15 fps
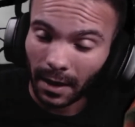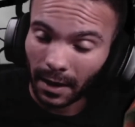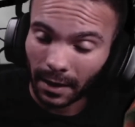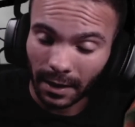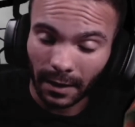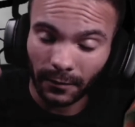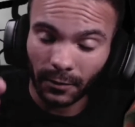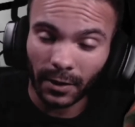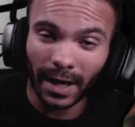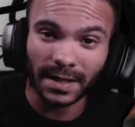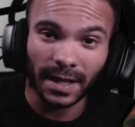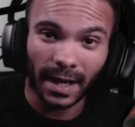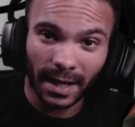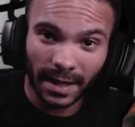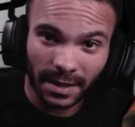
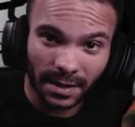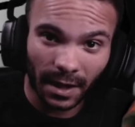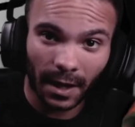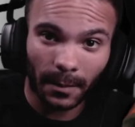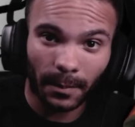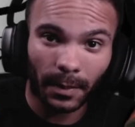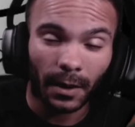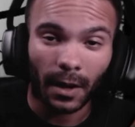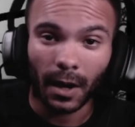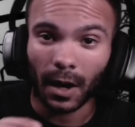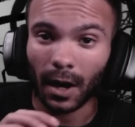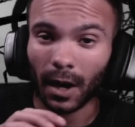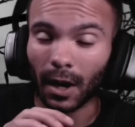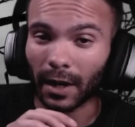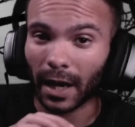a heads up
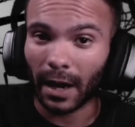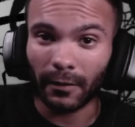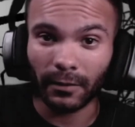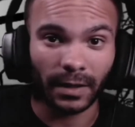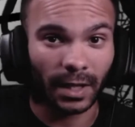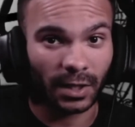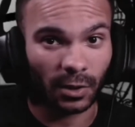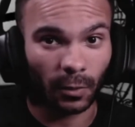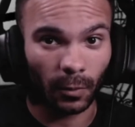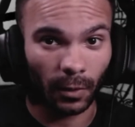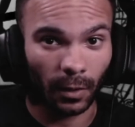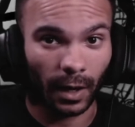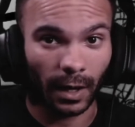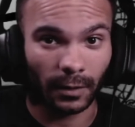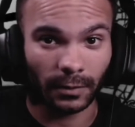on everything that's going
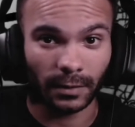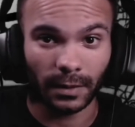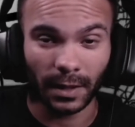on,